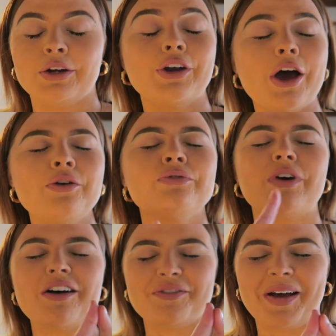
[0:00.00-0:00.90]
No,
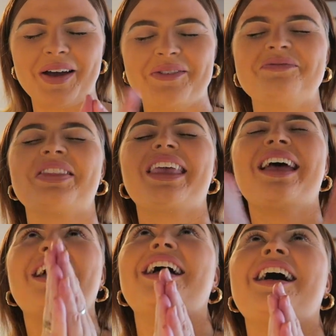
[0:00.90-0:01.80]
Far From Home
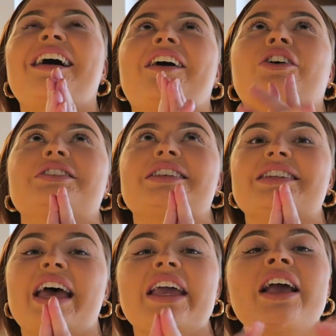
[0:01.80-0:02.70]
on
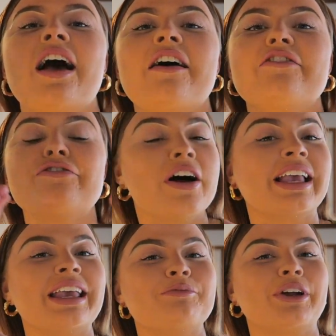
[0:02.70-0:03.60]
Sunday.
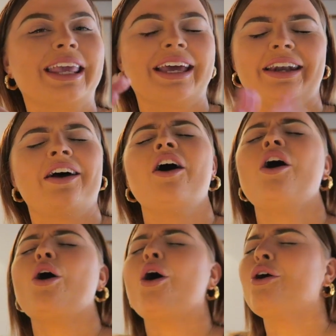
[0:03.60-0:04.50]
Fucking brilliant.
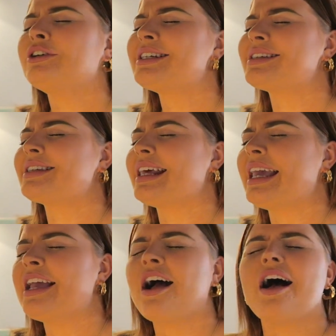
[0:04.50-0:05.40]

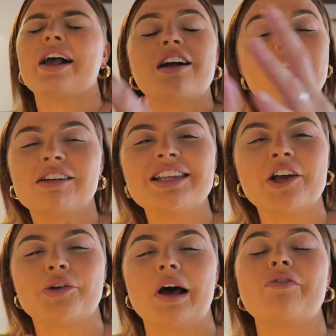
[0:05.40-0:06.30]
Honestly, I can't
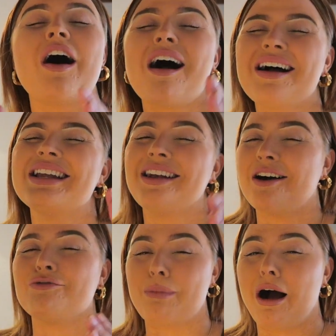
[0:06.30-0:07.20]
tell you enough. I
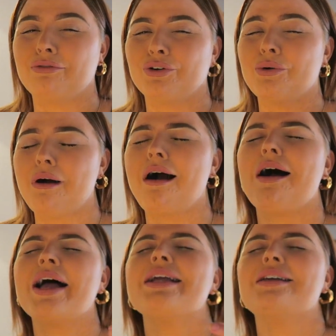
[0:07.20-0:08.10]
love Marvel,
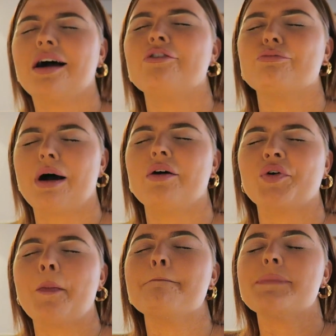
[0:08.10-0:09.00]

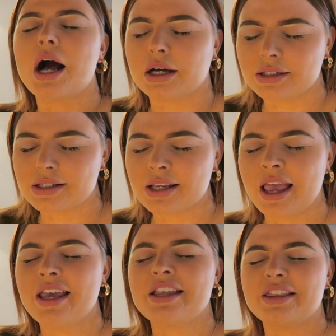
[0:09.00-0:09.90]
but
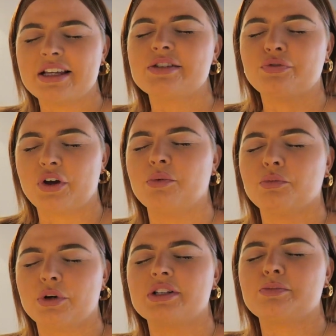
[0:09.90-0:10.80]
this
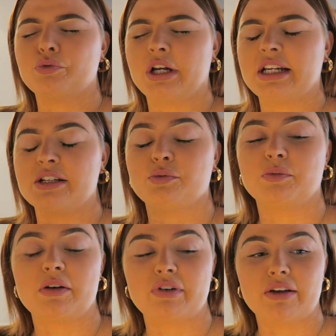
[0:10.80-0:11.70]
film was brilliant. It's
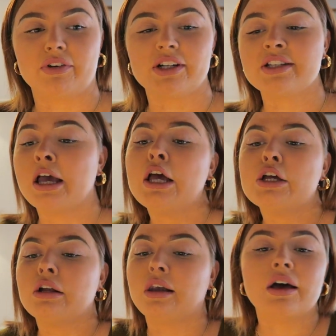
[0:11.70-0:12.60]
one of my favorites.
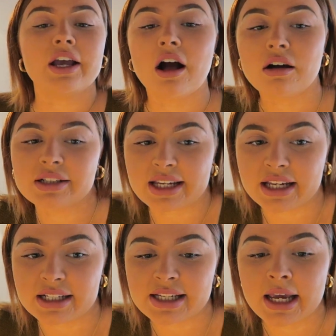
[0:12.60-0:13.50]

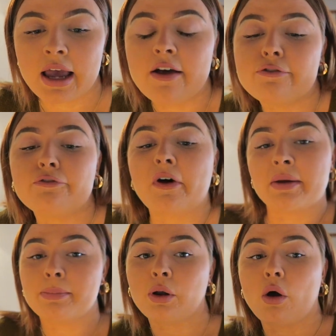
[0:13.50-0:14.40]
Lighthearted,
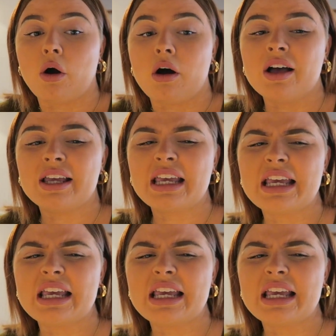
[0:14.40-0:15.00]
fun plot,